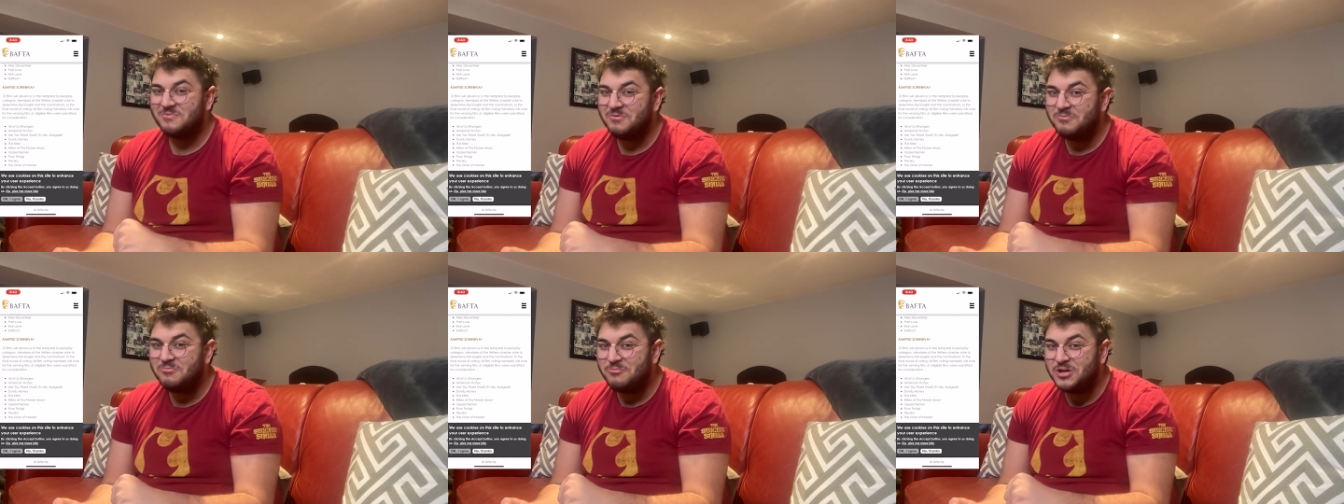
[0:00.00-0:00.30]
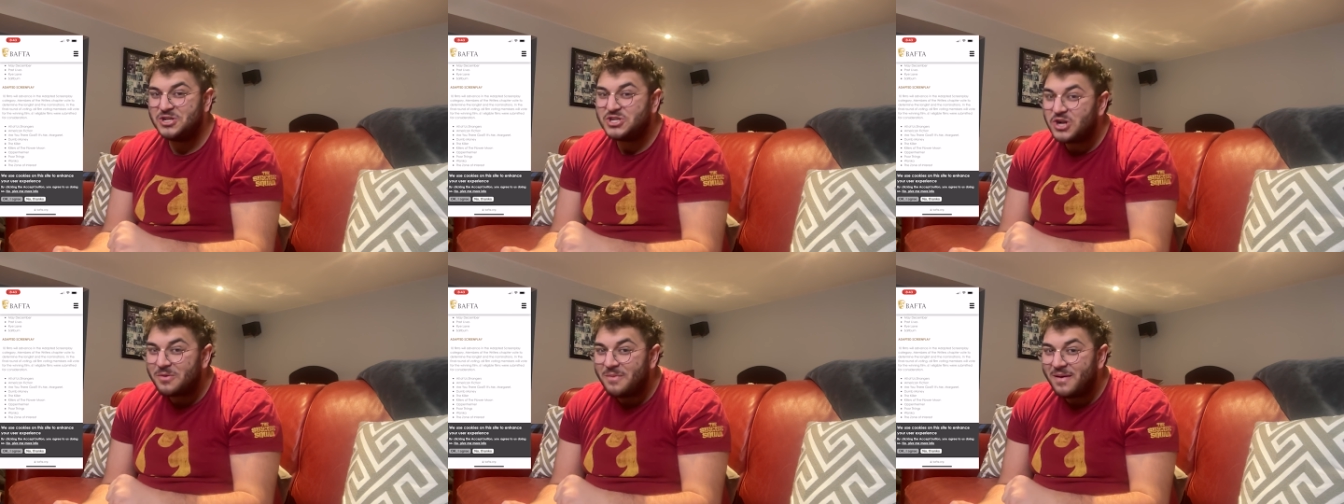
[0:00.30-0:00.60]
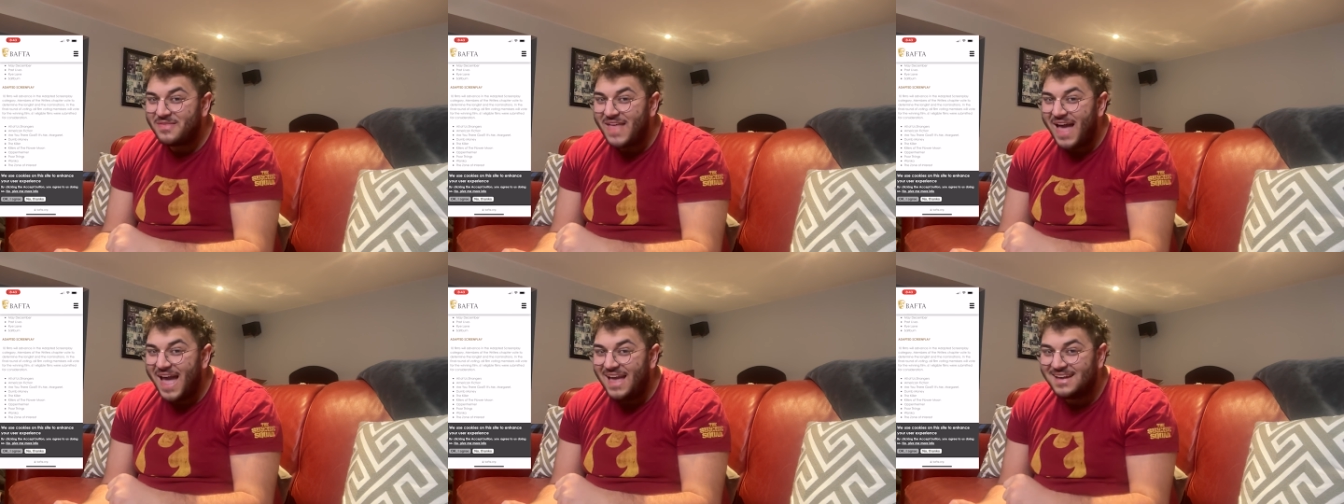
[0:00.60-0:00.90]
we sure
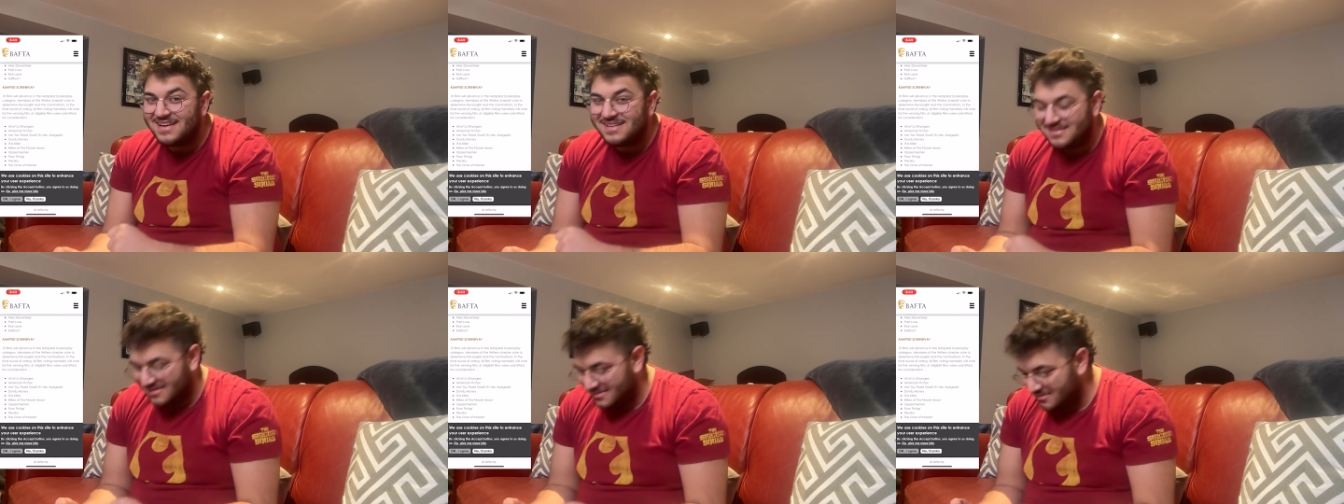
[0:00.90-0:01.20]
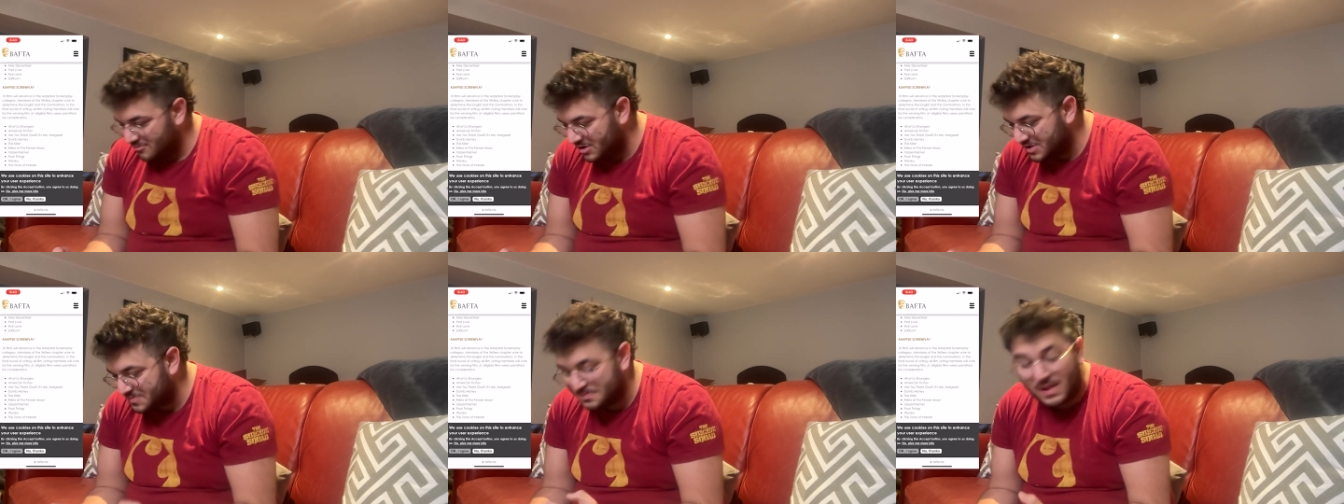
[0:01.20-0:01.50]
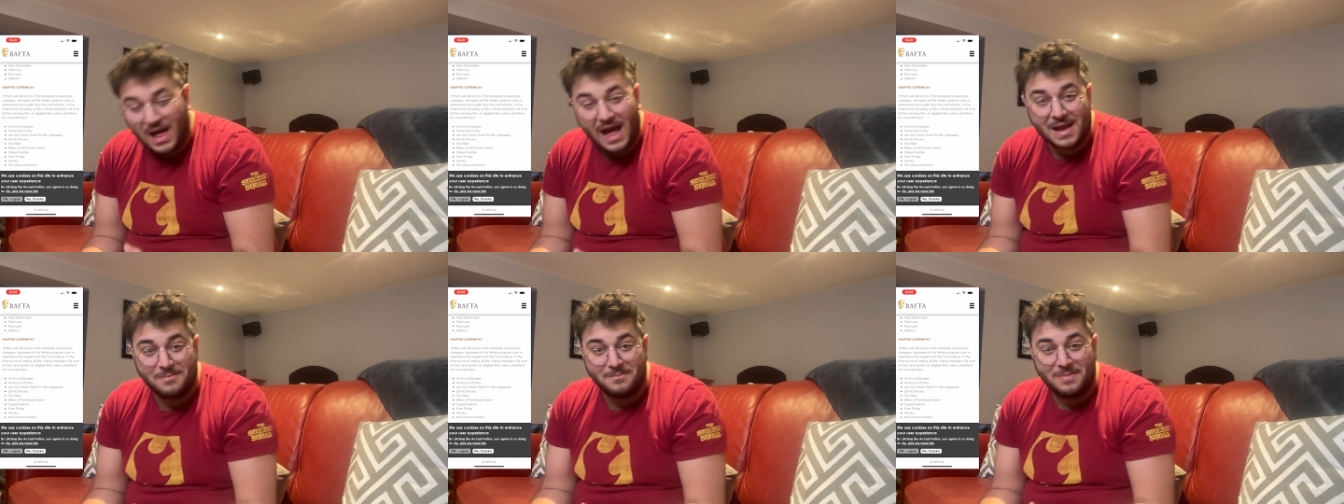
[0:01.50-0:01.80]
about that? Where's
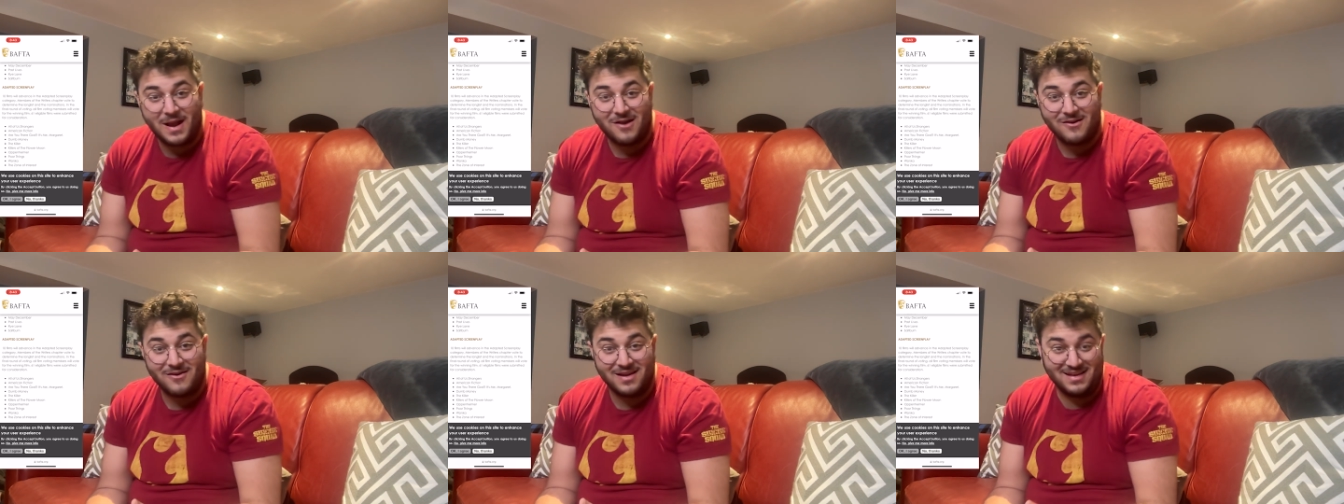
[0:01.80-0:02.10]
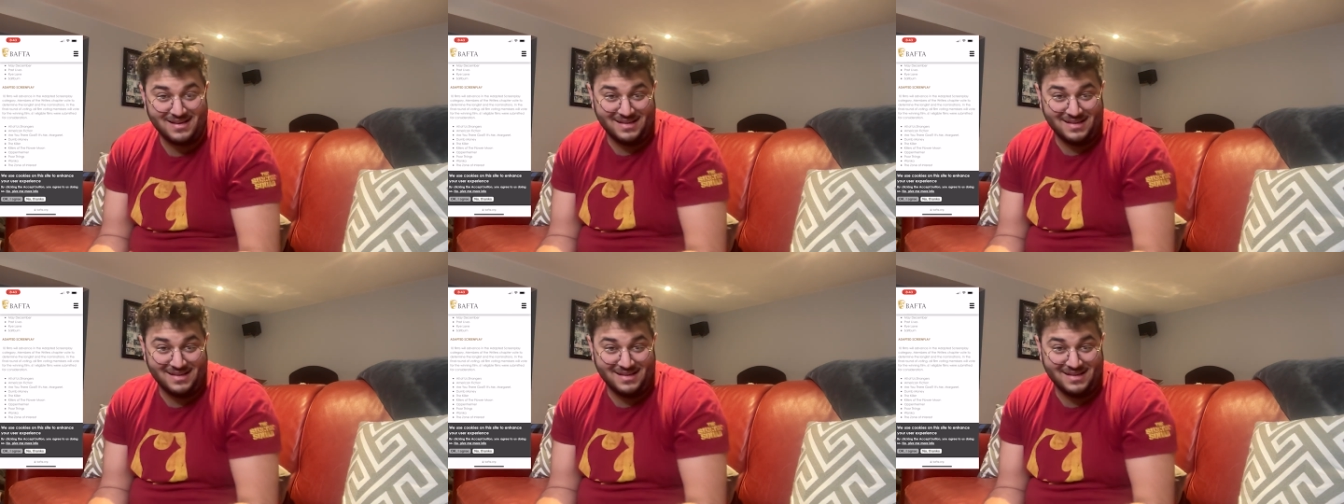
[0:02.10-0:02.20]
Blackberry?